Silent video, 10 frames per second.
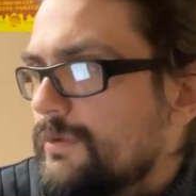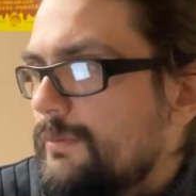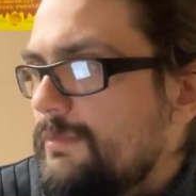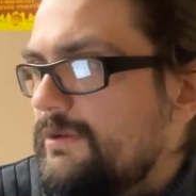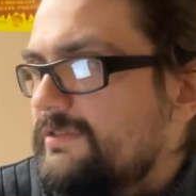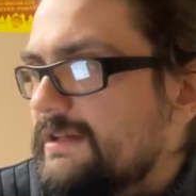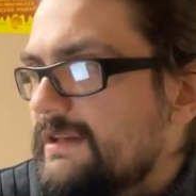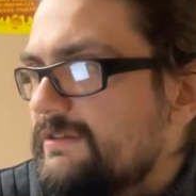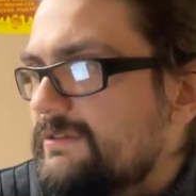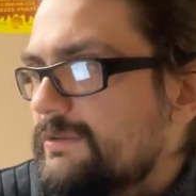Music
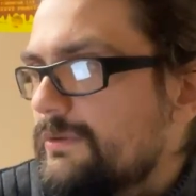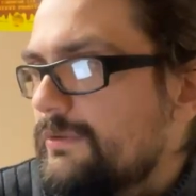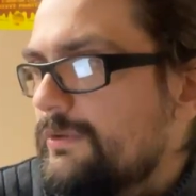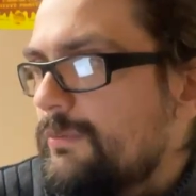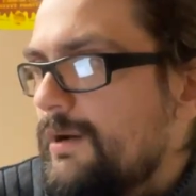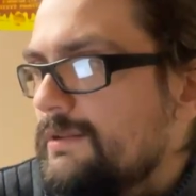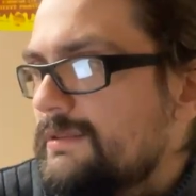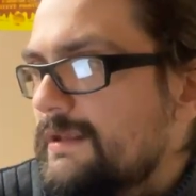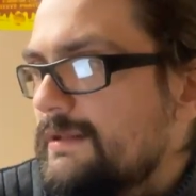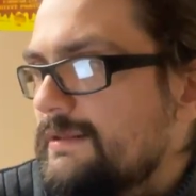is the one
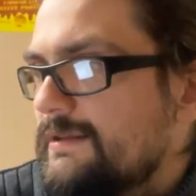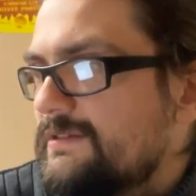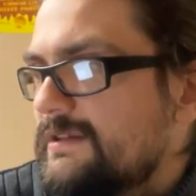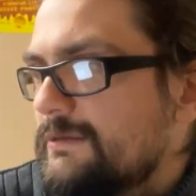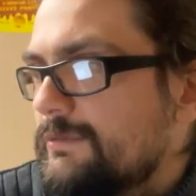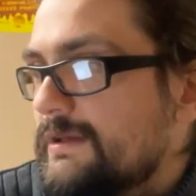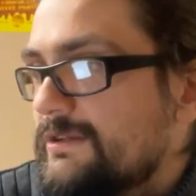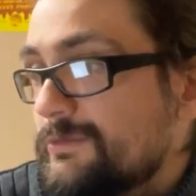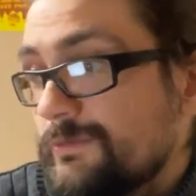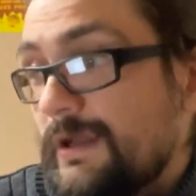thing the sequel
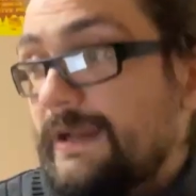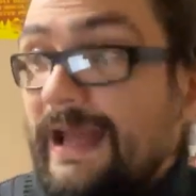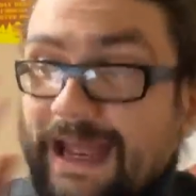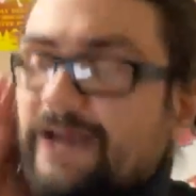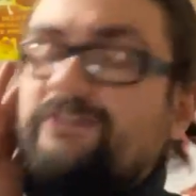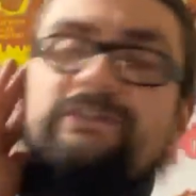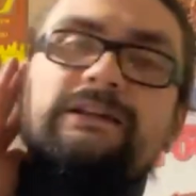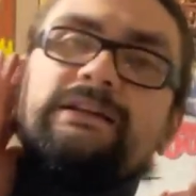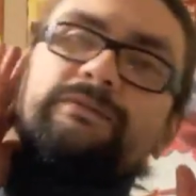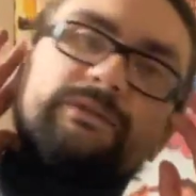gets right.
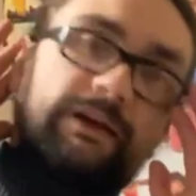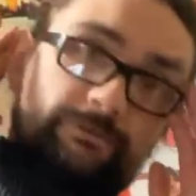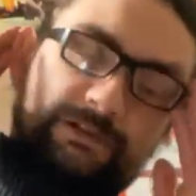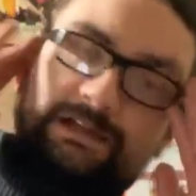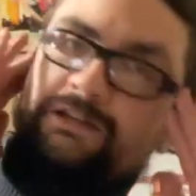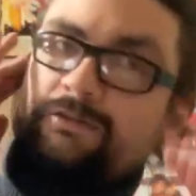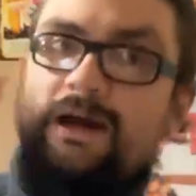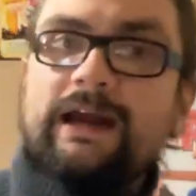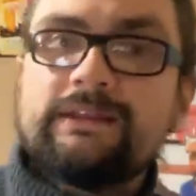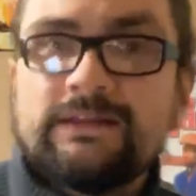Actually, and we'll get into it,
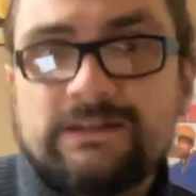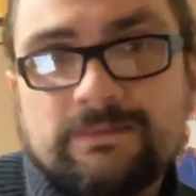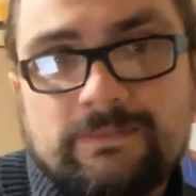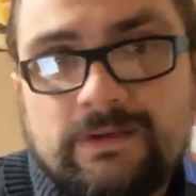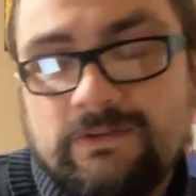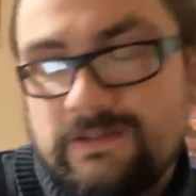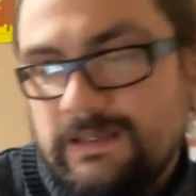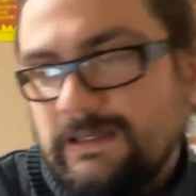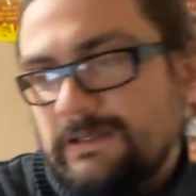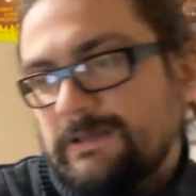I think the
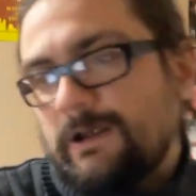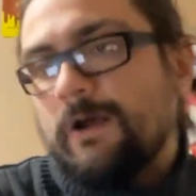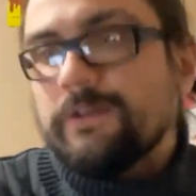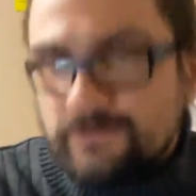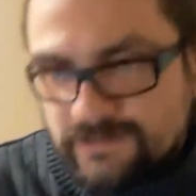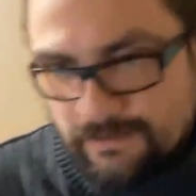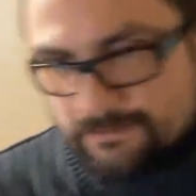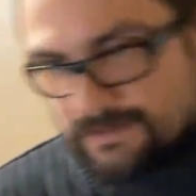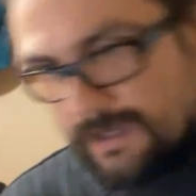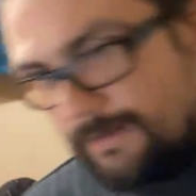music, although
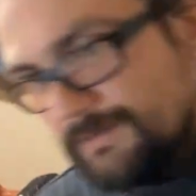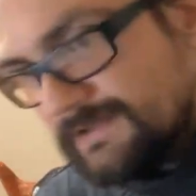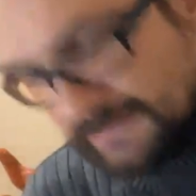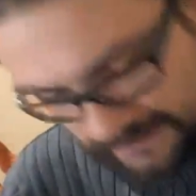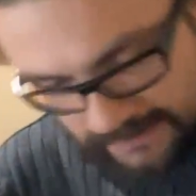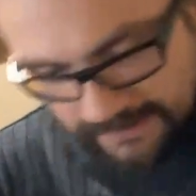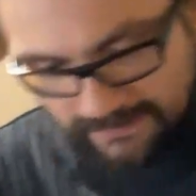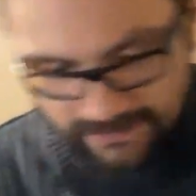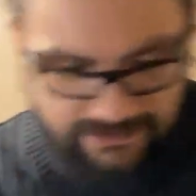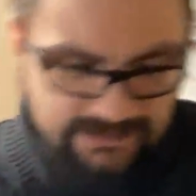sometimes it's good in
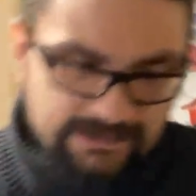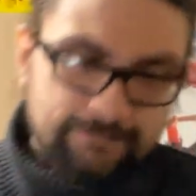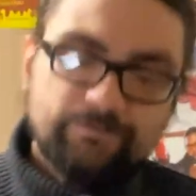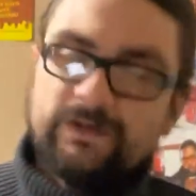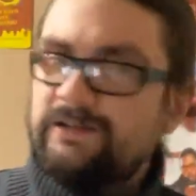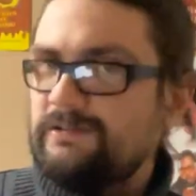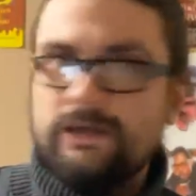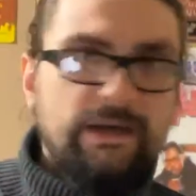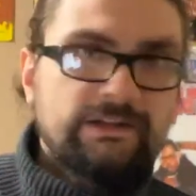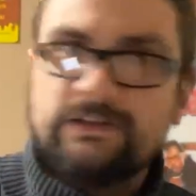this, it's
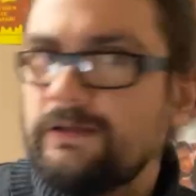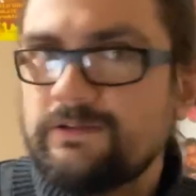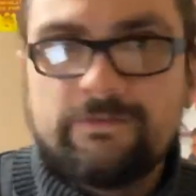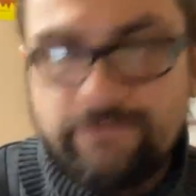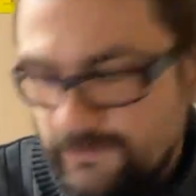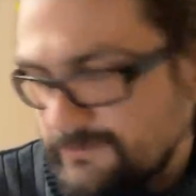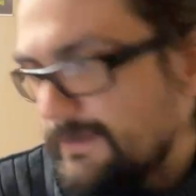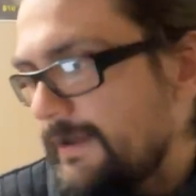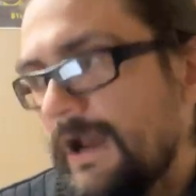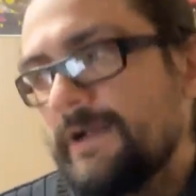not as good as the first one.
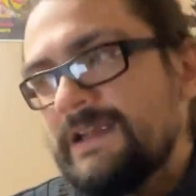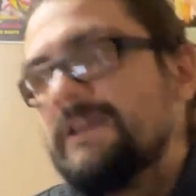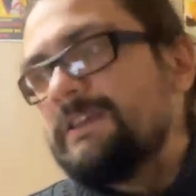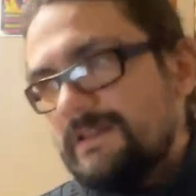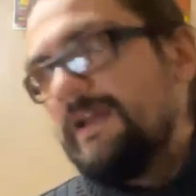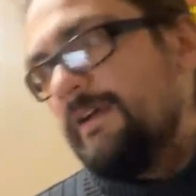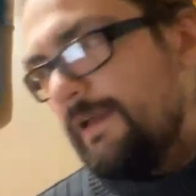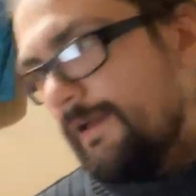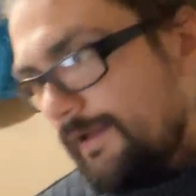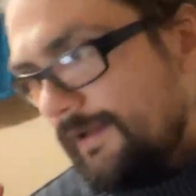I'll get into that
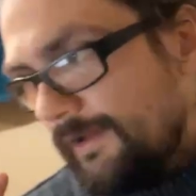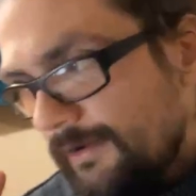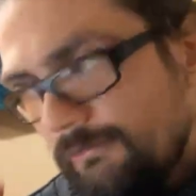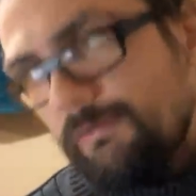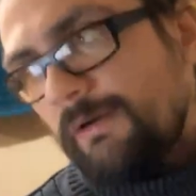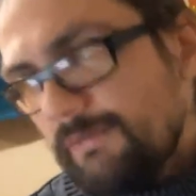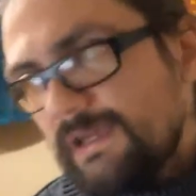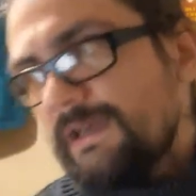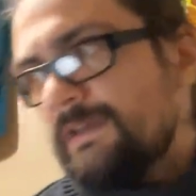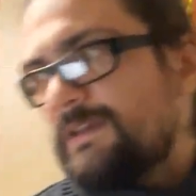when we
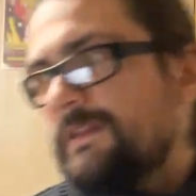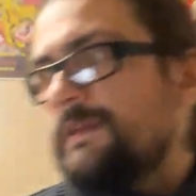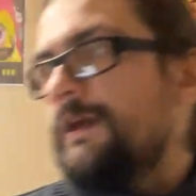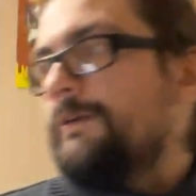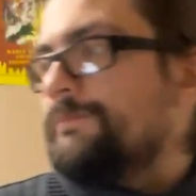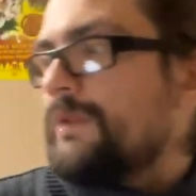get into the note.